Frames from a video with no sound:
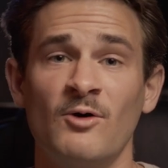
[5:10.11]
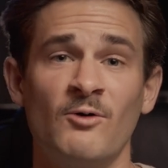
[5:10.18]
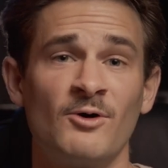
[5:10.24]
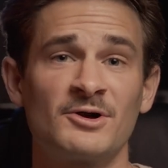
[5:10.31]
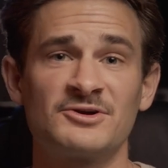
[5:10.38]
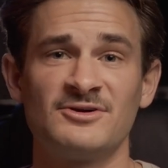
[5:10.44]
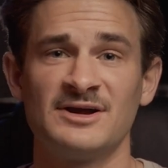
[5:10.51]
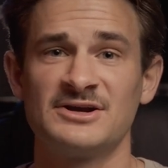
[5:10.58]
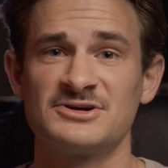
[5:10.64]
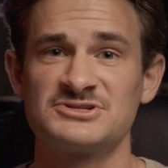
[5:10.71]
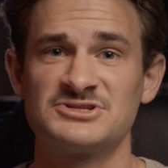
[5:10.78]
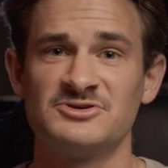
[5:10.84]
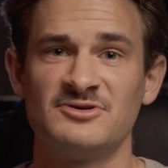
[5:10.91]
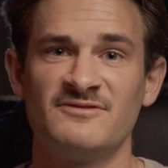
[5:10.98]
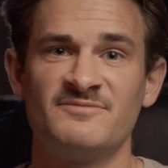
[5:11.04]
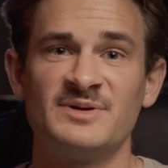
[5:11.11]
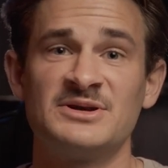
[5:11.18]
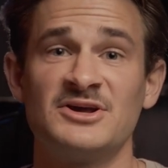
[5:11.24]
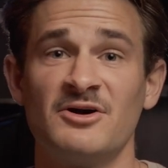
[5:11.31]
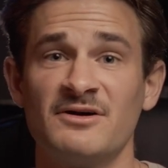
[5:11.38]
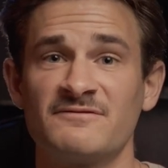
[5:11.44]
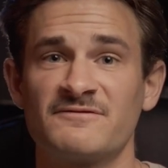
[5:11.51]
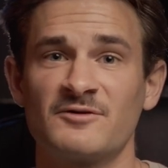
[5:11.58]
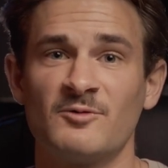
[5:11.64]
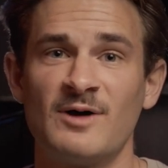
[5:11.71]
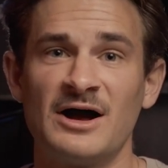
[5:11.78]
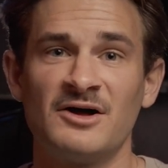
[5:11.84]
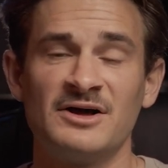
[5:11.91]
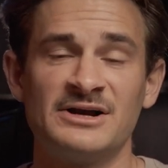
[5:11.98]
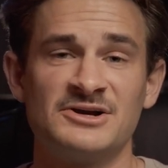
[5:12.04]
or creators who have been going for a
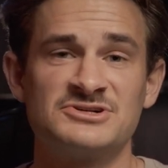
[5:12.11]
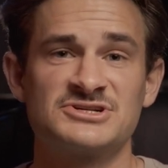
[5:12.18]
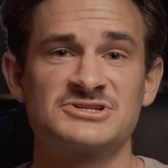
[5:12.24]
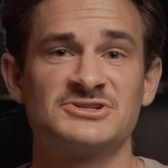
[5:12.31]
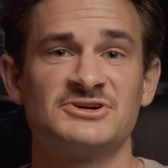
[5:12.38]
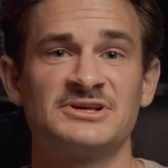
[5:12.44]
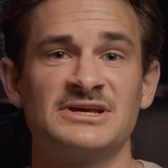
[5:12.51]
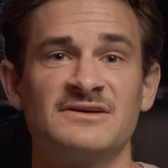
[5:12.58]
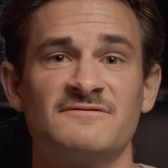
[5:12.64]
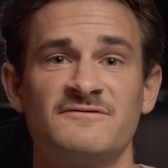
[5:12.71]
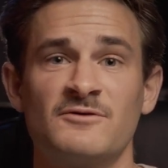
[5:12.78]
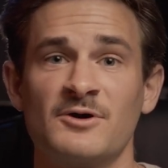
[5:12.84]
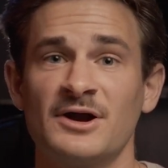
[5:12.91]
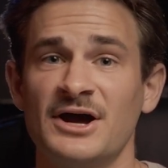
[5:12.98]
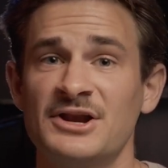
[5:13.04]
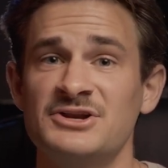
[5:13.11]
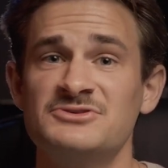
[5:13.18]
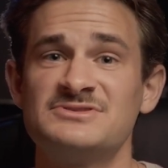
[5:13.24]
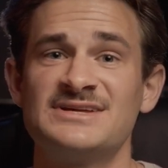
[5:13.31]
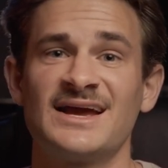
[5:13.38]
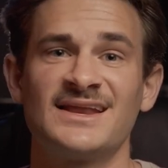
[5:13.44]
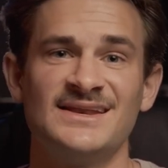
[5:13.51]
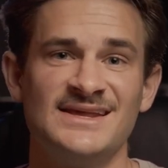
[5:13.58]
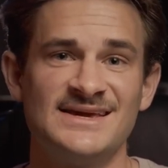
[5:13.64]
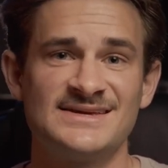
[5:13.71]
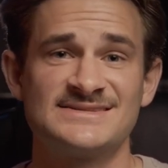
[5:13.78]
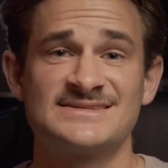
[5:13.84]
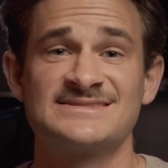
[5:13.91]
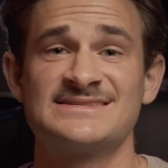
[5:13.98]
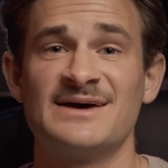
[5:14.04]
while and are just looking for a new technique
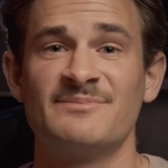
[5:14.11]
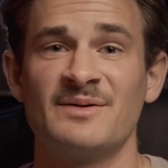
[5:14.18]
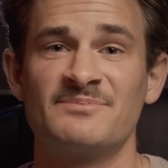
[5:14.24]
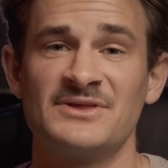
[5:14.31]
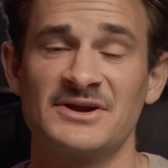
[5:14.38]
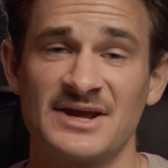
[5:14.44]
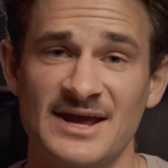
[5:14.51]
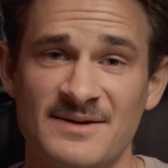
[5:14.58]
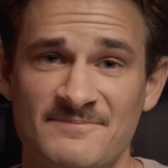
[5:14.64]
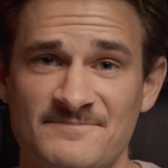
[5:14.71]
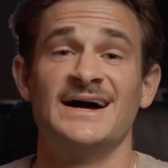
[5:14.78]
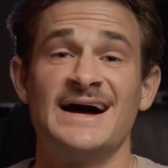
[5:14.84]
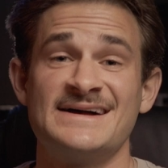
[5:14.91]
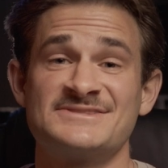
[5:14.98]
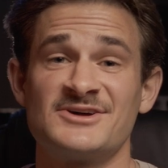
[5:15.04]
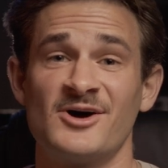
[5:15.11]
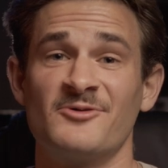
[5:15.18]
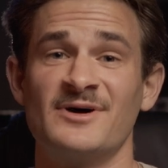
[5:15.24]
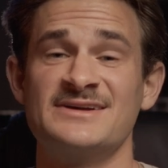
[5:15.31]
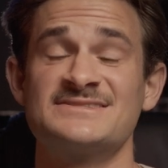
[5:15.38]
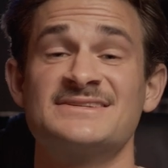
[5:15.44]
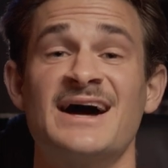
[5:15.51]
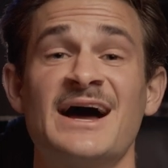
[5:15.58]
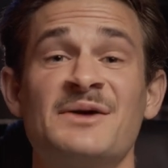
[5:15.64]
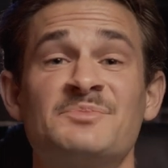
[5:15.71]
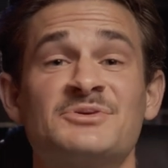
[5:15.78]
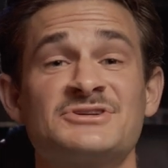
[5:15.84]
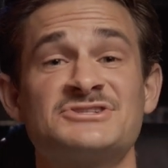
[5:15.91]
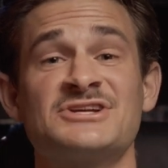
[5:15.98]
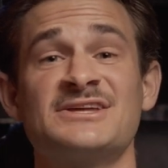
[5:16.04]
to step up their game. As always, I
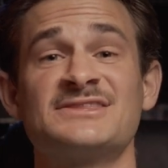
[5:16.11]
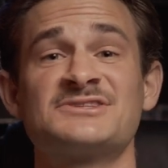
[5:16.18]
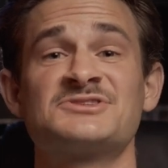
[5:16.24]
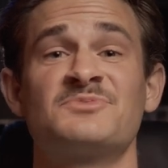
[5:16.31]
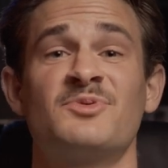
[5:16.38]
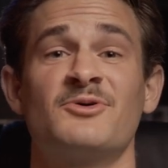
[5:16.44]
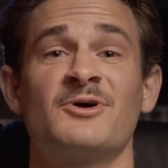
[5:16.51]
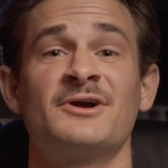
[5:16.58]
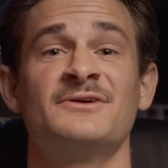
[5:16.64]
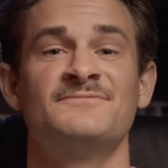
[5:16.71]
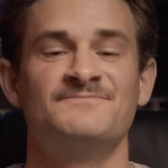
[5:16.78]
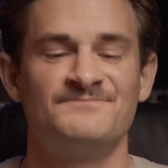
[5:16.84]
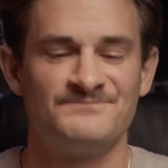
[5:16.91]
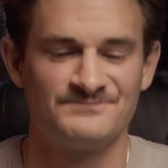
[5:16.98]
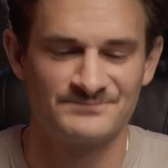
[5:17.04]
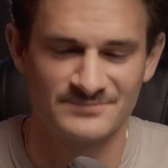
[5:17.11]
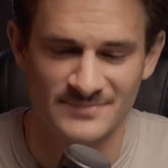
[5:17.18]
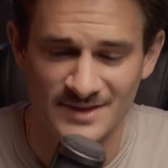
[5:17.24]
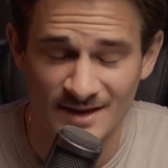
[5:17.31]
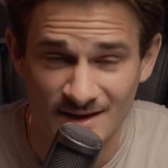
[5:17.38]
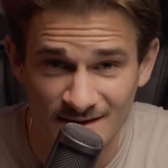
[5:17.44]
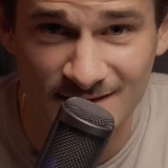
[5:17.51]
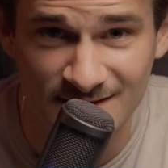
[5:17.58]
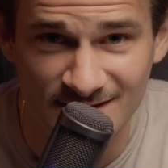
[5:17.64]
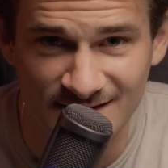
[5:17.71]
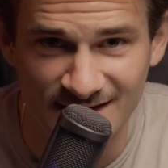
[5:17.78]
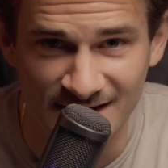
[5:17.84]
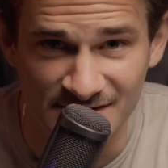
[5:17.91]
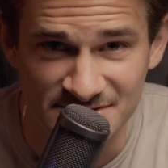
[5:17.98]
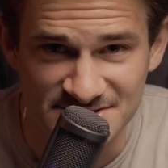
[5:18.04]
appreciate the support,
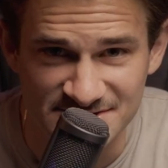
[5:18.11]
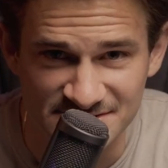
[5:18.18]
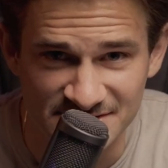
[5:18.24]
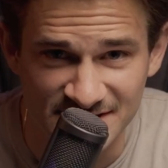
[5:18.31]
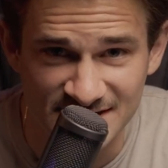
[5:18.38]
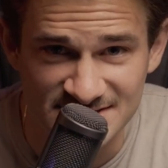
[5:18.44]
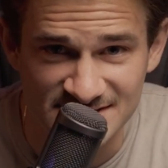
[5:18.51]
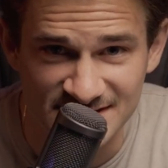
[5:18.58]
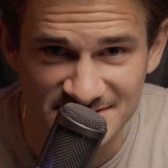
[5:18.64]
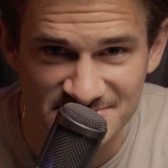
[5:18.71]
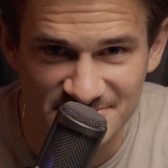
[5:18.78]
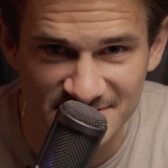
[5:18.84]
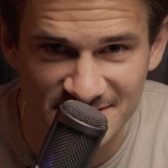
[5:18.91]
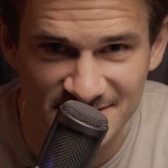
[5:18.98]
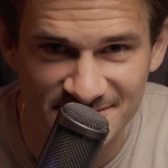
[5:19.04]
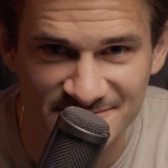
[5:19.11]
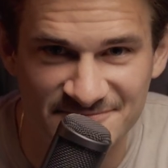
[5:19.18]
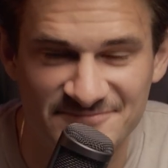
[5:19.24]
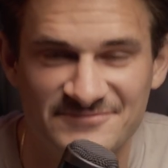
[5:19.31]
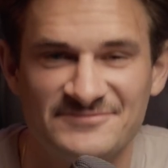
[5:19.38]
and I'll see you guys next week.